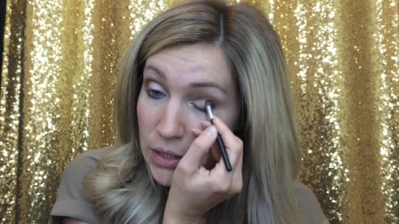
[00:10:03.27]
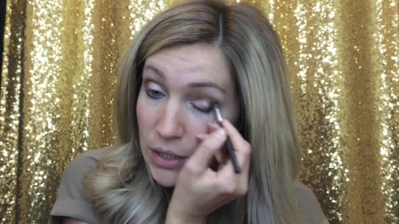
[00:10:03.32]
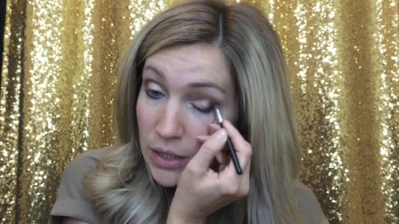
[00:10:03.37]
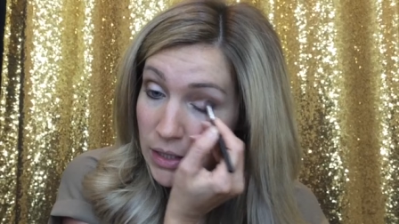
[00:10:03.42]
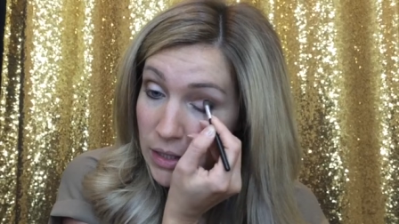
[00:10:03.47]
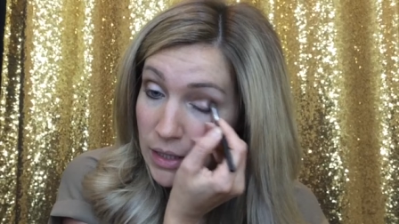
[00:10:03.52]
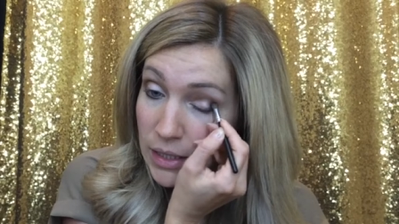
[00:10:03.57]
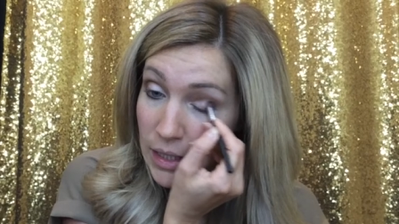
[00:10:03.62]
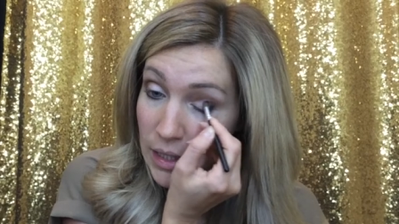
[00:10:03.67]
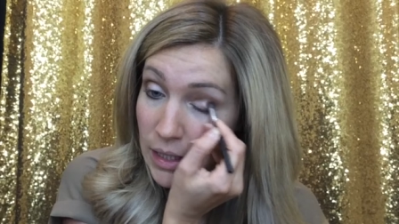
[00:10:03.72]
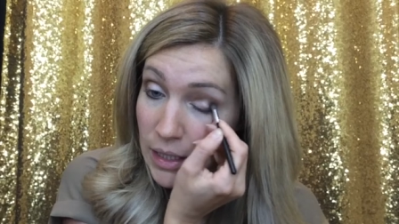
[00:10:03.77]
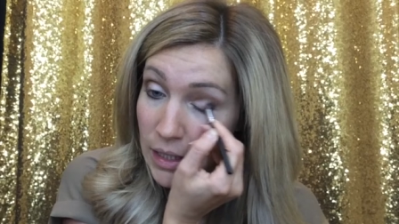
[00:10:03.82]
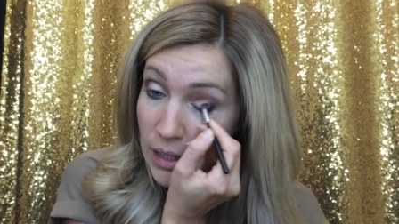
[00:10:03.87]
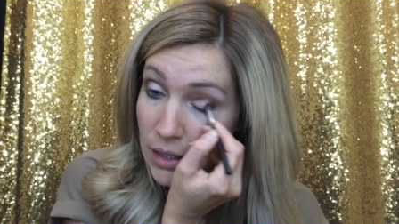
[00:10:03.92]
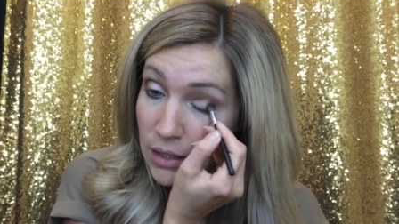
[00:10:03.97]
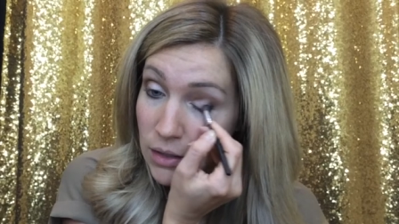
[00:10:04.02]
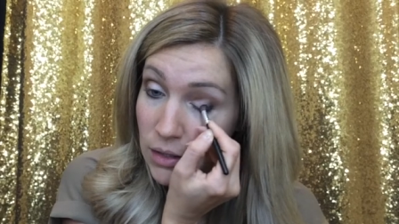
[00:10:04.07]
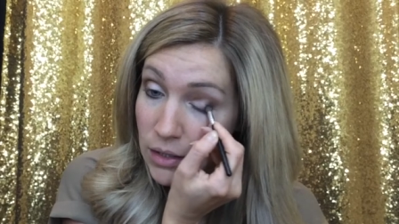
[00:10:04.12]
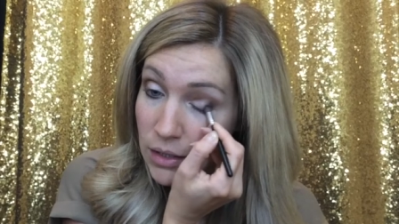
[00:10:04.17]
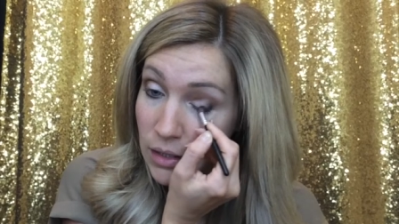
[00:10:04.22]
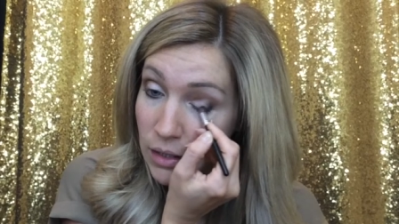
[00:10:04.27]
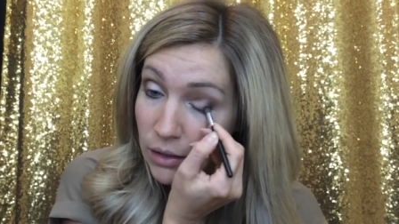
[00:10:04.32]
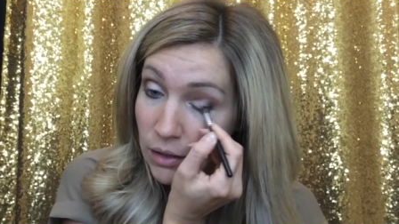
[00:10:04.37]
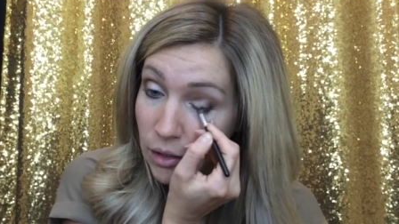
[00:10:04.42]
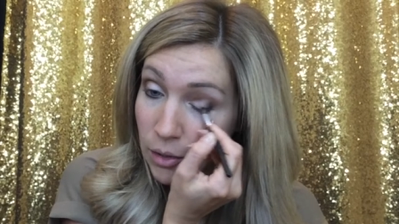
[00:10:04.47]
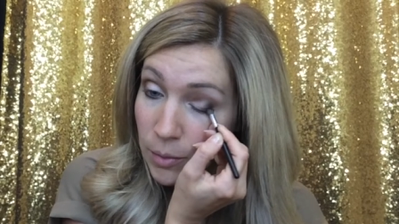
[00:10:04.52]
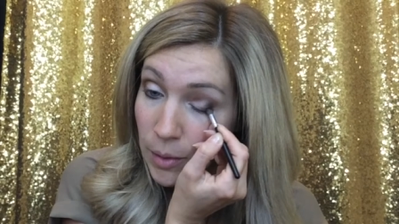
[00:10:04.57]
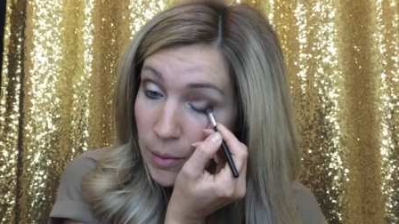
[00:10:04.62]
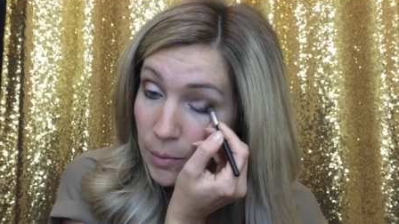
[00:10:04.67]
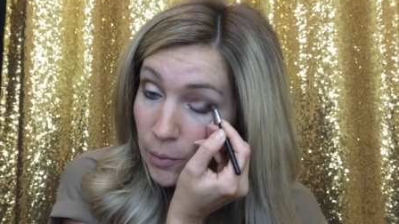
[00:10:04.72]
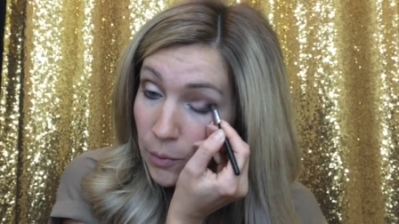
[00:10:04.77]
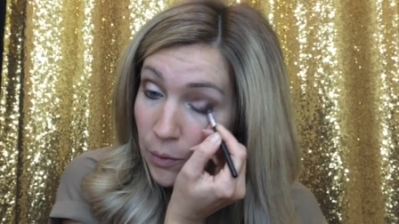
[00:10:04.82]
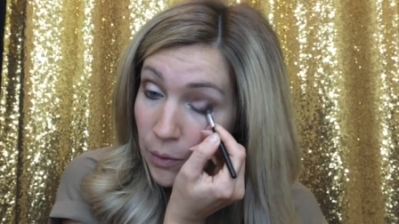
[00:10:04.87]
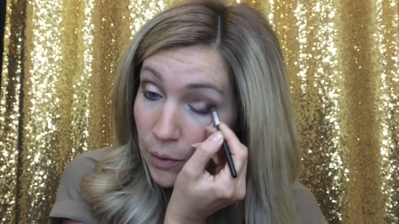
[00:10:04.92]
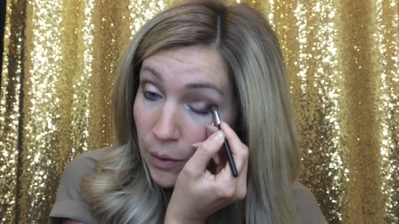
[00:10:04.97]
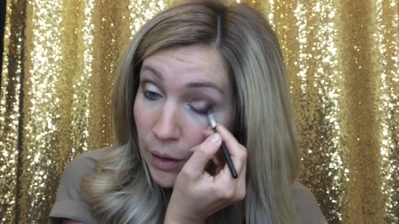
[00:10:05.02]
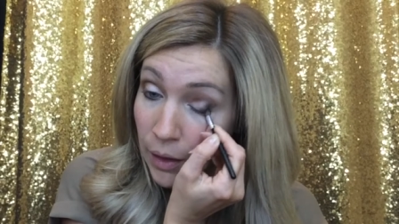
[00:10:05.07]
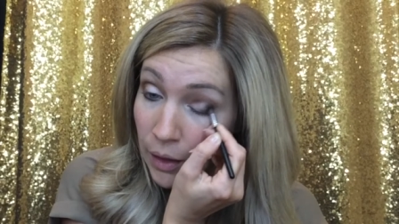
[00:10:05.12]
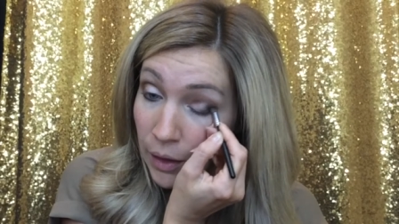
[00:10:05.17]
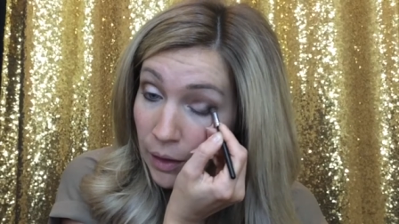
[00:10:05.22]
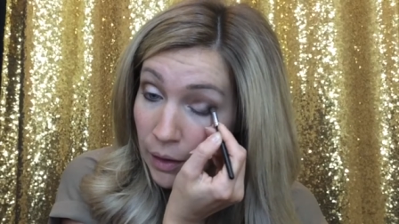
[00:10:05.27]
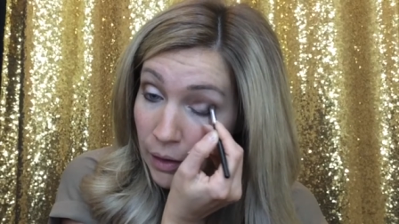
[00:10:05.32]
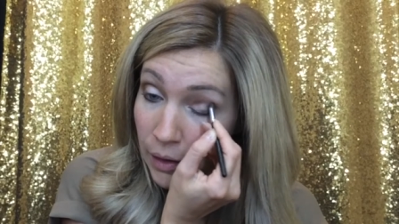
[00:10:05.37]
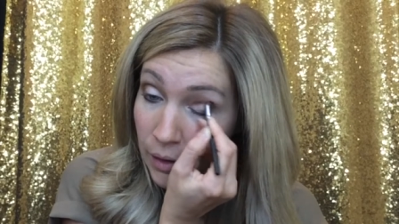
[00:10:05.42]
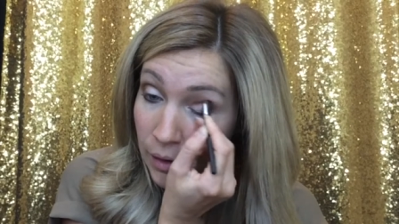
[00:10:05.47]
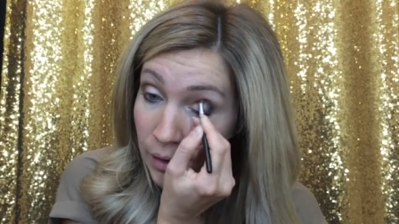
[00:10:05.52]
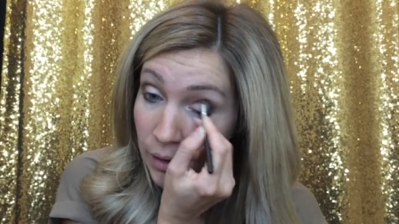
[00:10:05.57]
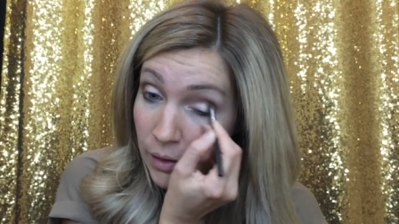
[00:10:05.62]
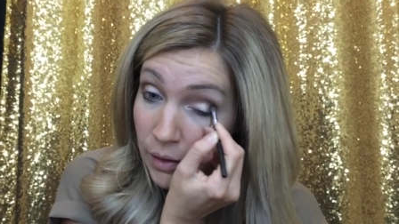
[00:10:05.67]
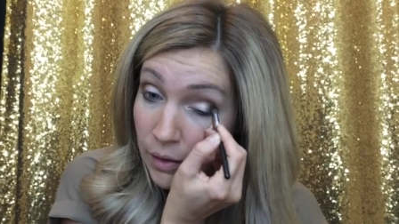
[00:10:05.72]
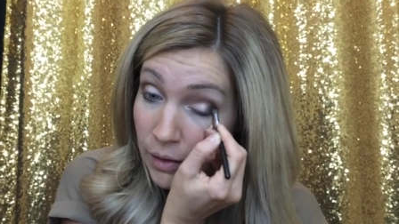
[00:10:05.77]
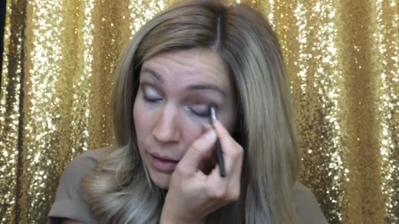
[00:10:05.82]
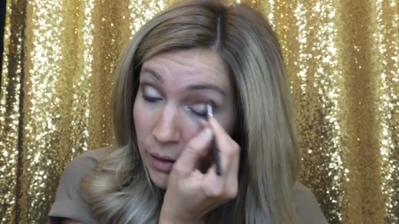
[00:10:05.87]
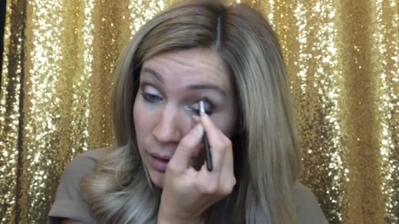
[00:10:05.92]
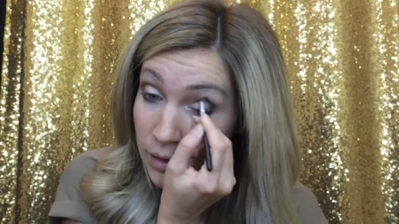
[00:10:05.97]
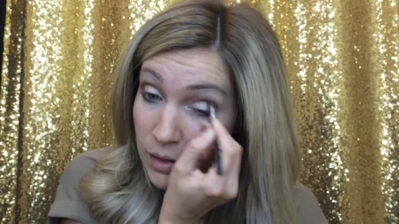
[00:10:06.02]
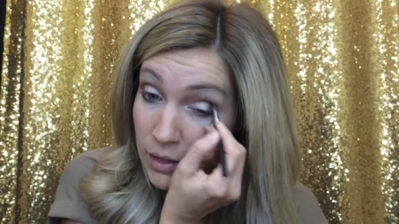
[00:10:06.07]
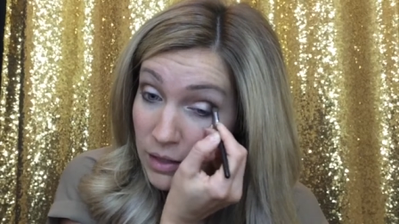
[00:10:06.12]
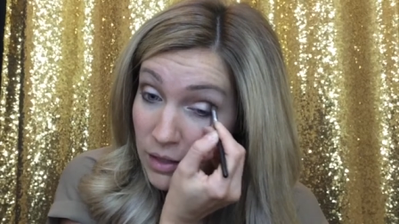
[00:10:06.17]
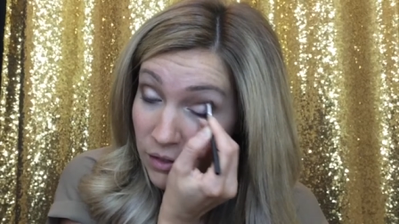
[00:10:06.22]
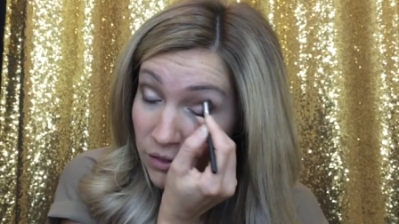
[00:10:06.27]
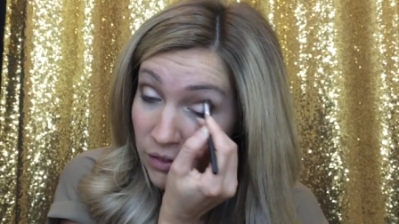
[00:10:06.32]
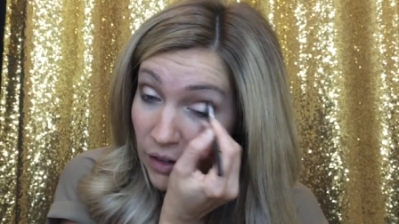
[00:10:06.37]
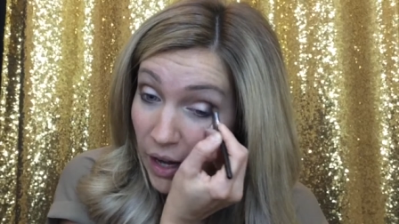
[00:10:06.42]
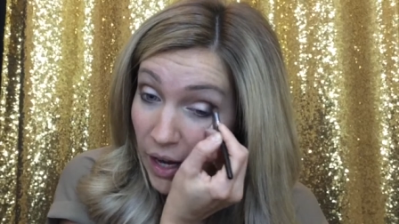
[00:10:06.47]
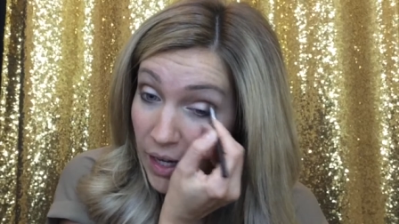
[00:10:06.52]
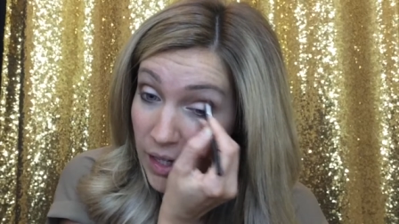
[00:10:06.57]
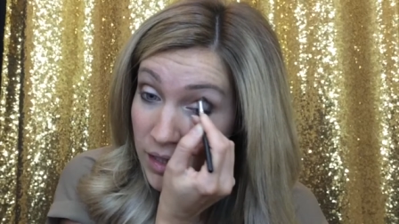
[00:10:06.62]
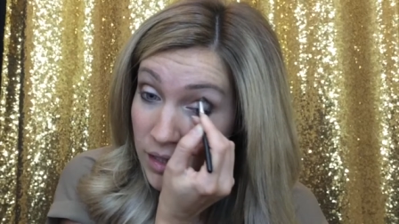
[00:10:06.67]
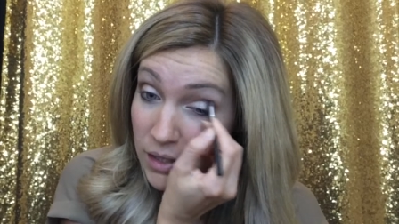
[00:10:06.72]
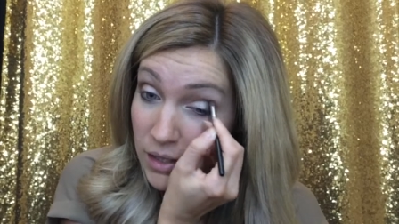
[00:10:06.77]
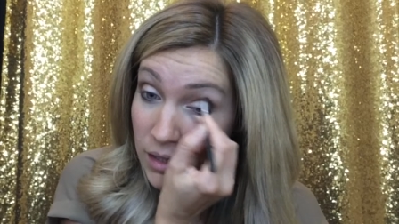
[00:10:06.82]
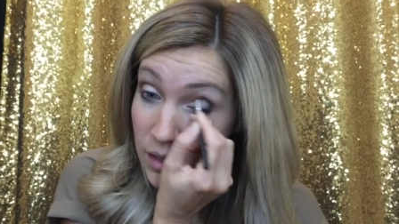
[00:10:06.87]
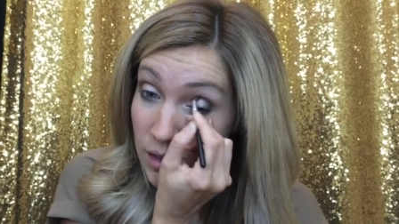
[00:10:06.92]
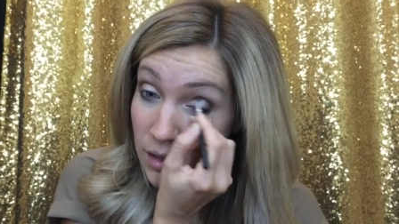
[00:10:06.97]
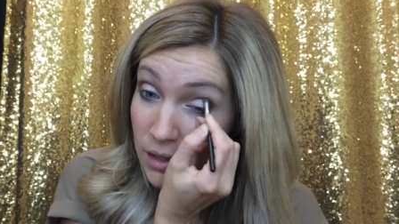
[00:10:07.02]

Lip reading: just did, just a little bit more defined.